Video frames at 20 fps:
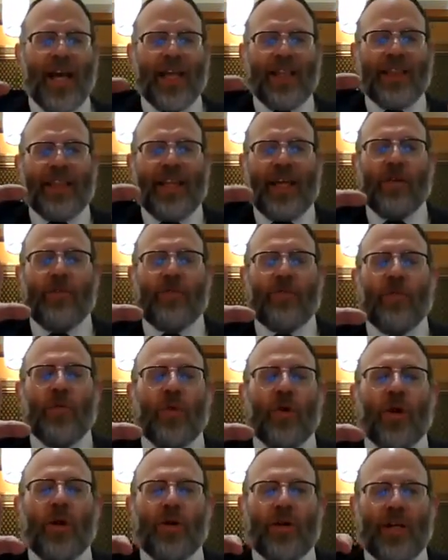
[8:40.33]
and
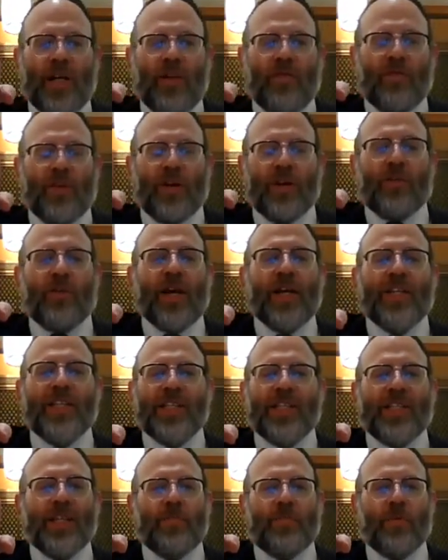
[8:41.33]
therefore, if it
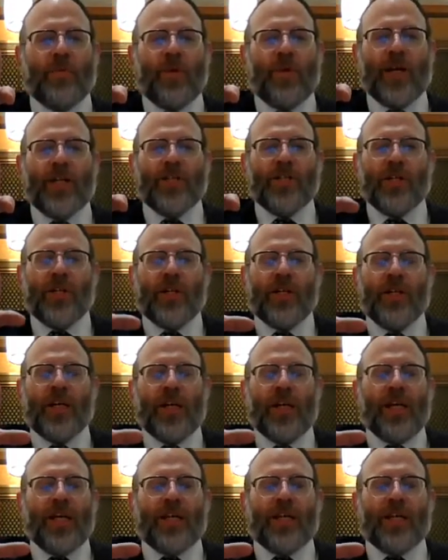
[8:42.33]
creates a separation,